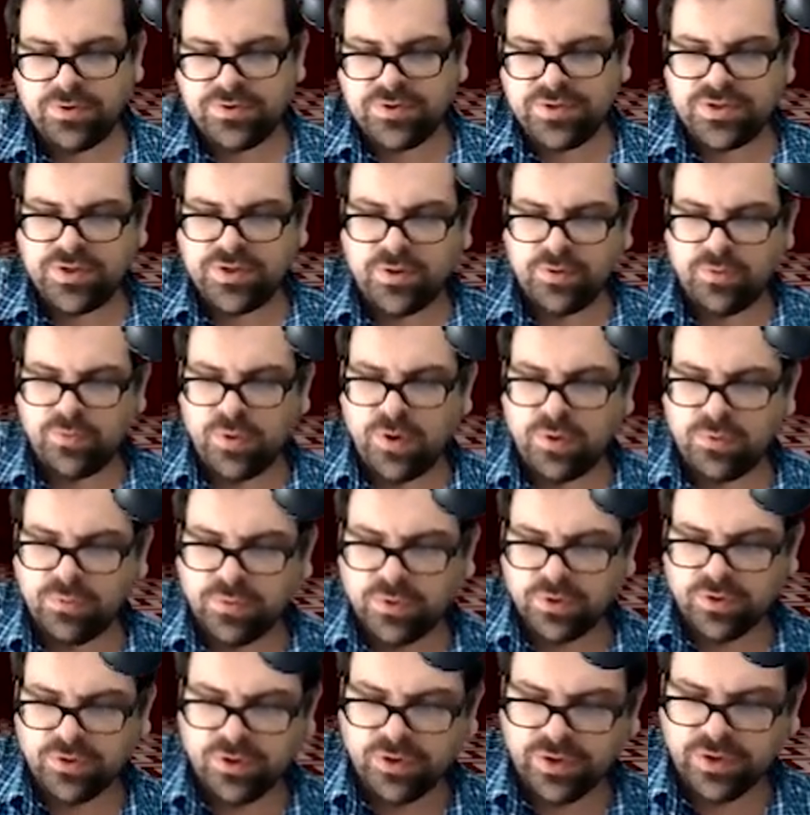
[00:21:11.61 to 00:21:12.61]
So what
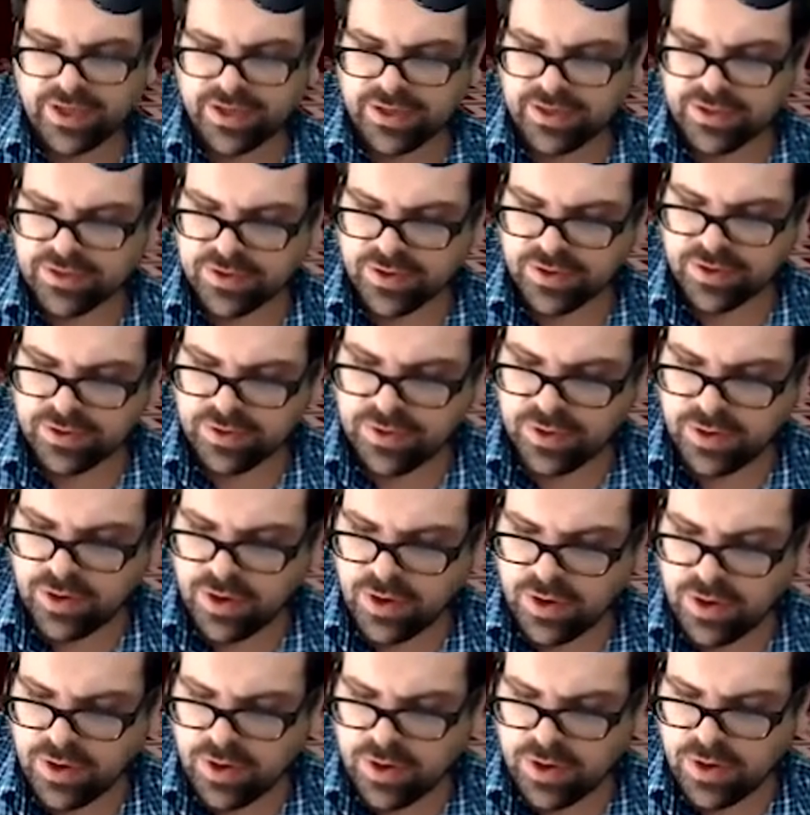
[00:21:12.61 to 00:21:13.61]
we're looking to
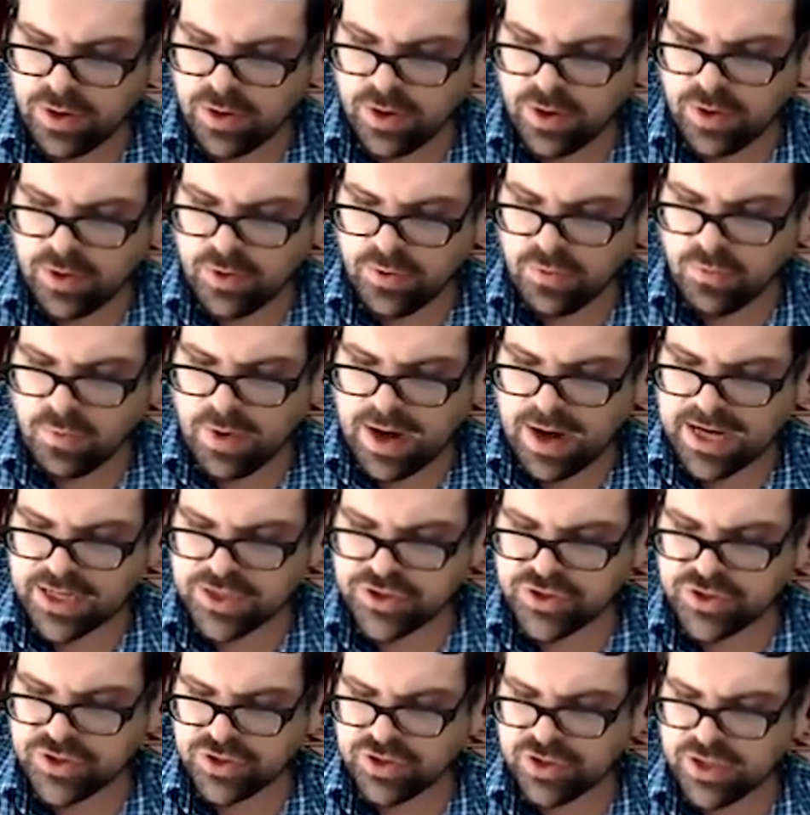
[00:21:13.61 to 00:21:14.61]

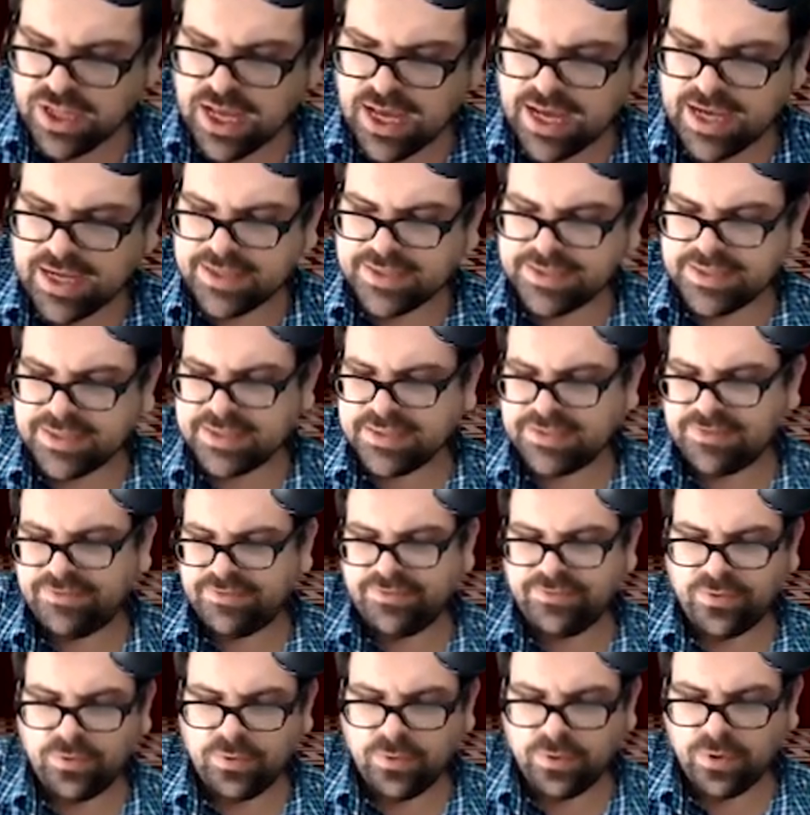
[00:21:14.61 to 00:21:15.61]
rationalize is
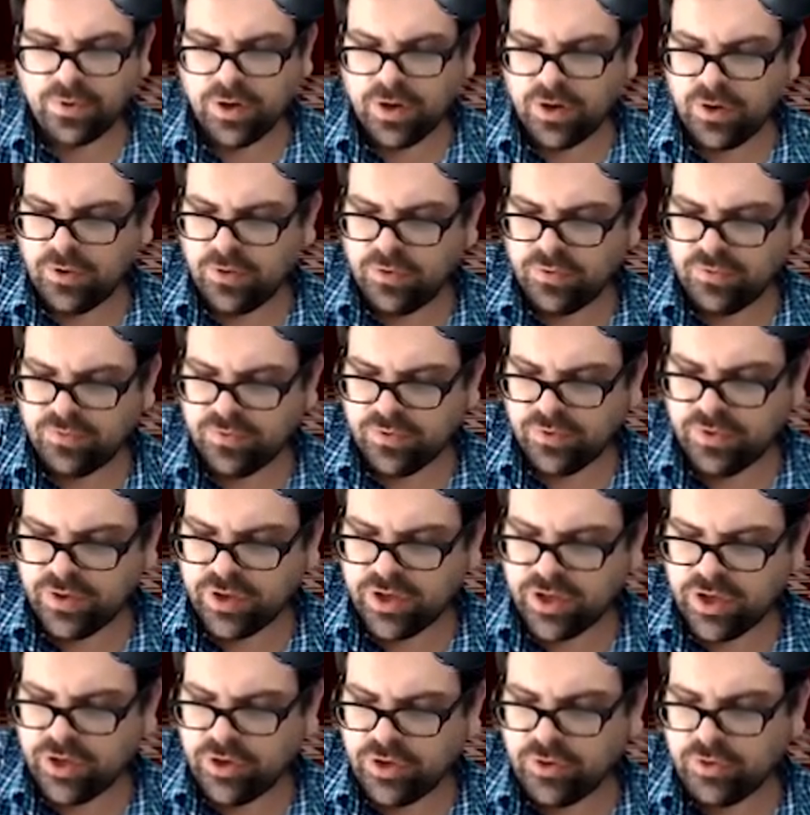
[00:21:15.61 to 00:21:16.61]
4 over the
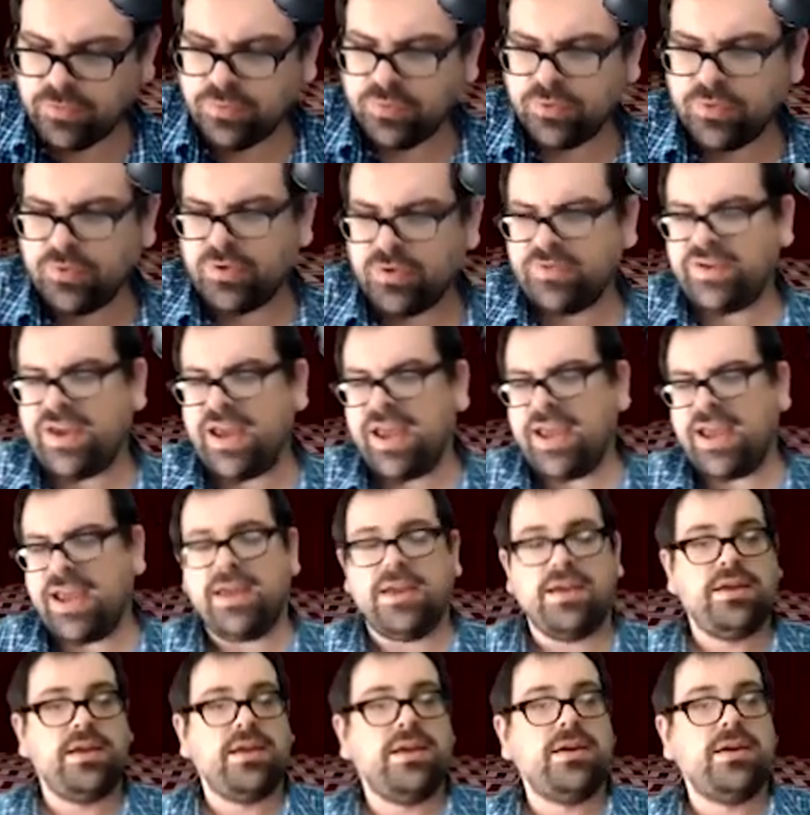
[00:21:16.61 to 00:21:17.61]
cube root of a.